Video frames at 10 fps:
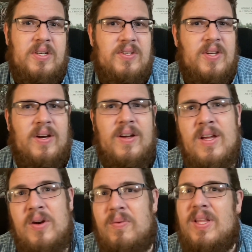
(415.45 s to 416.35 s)
So
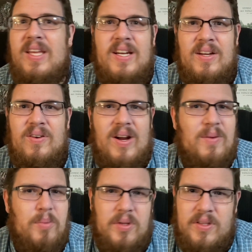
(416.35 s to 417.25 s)
really an
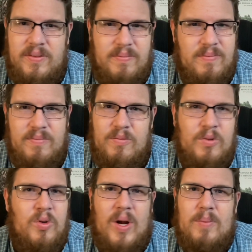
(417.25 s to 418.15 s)
incredible
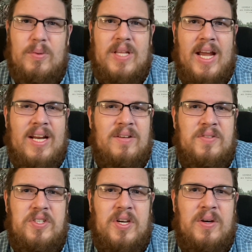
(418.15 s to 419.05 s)
night of
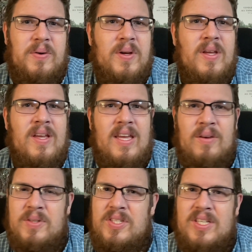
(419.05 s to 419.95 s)
show. It
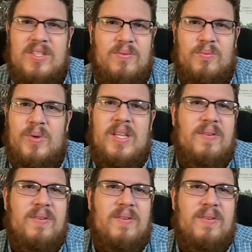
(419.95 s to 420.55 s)
was just really